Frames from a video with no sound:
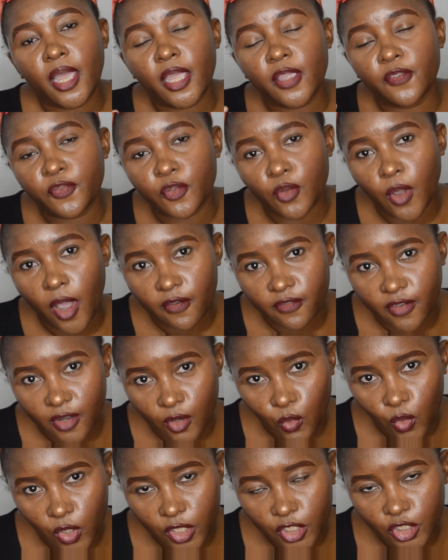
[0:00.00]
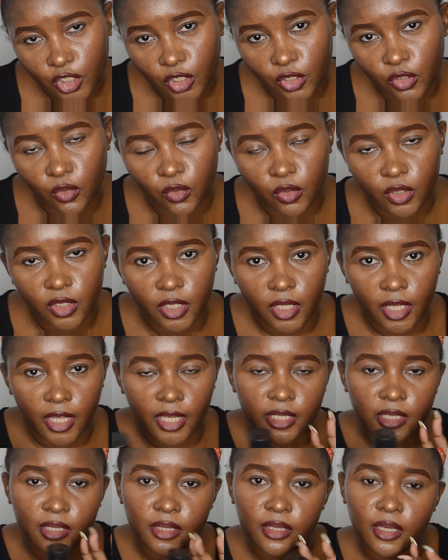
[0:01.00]
if you have a question on
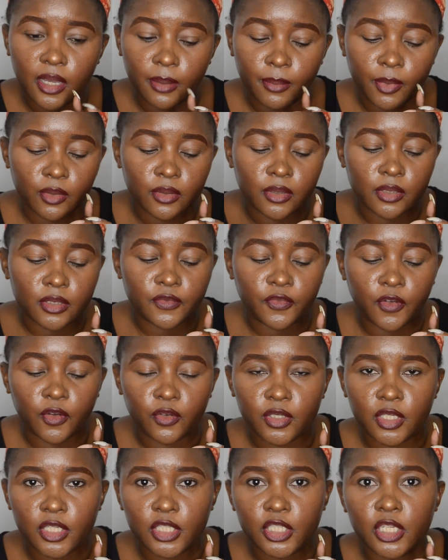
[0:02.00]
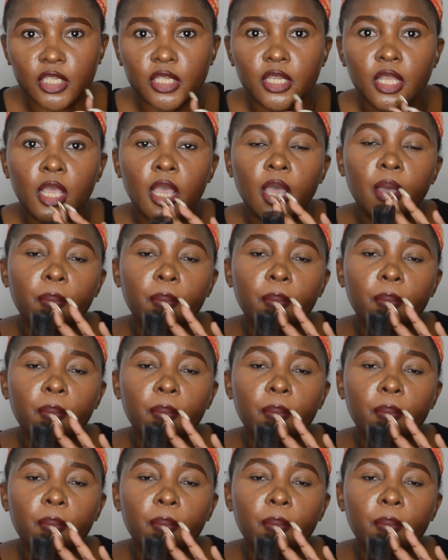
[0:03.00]
anything about this foundation,